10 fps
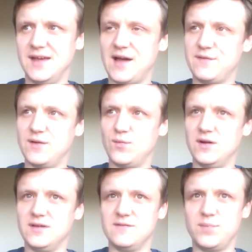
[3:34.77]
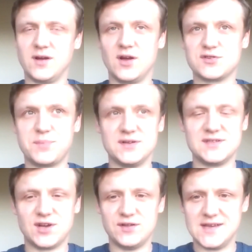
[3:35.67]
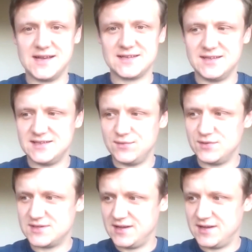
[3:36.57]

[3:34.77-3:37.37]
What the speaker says: I think what you've got to put into context is it was